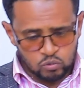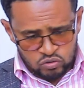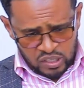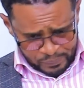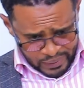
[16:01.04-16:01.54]
to
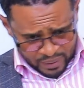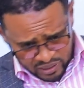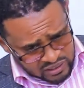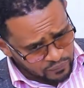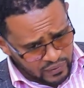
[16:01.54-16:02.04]

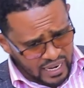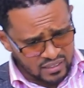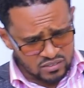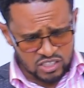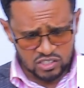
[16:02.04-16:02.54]
about the
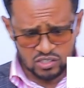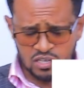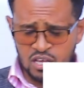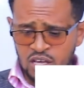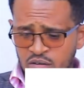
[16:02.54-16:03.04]
polite,
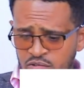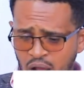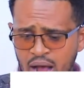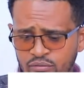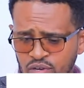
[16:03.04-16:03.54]
just
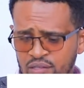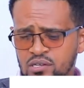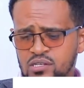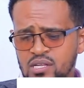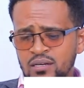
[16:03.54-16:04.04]
we have to
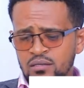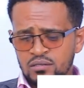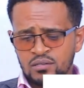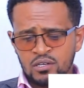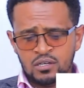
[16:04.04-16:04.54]
understand
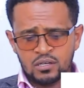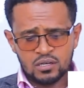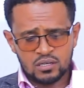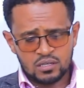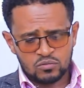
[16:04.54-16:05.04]

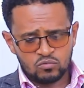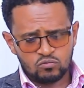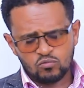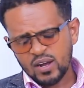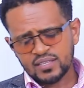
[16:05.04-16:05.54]

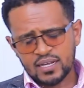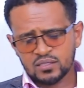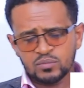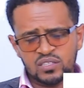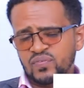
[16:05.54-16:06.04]
what
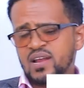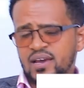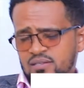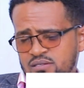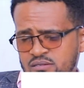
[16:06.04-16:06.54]
does mean
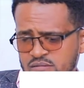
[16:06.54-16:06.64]
polite,